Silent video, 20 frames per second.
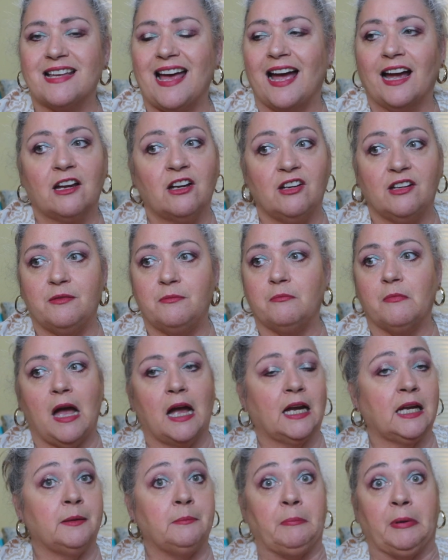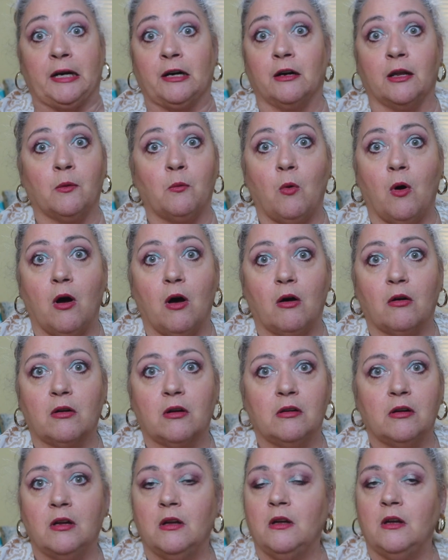I could barely walk.